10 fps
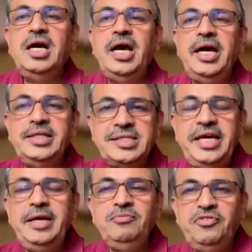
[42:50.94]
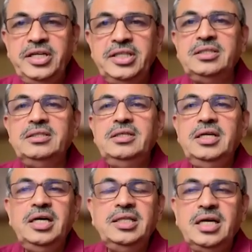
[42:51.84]
and the same width,
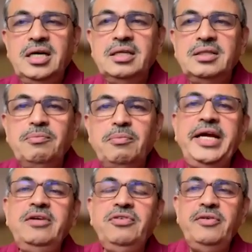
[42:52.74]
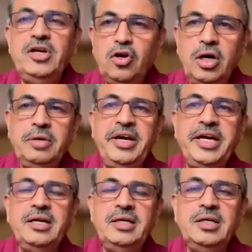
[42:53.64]
the blind fly will not make
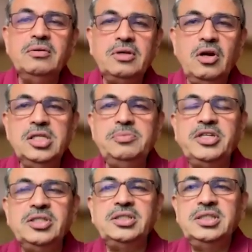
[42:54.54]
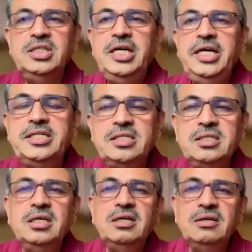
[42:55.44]
it cross, because it's
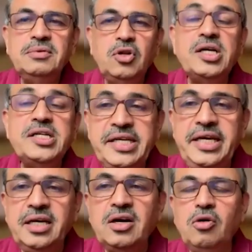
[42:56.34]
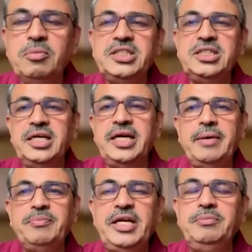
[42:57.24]
not seeing how much is the gap.
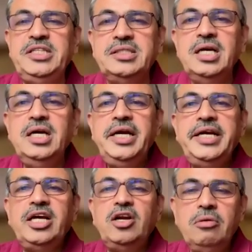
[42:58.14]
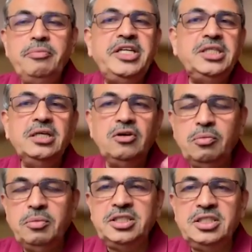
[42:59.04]
That means it cannot measure how
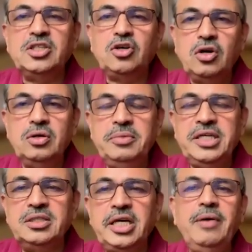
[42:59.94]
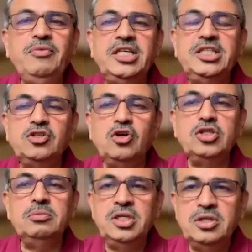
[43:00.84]
much is a gap, whether it's
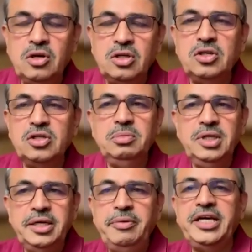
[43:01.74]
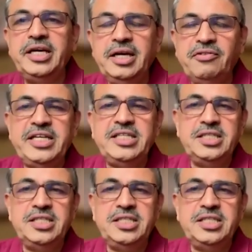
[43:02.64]
crossable or not crossable, and making a wise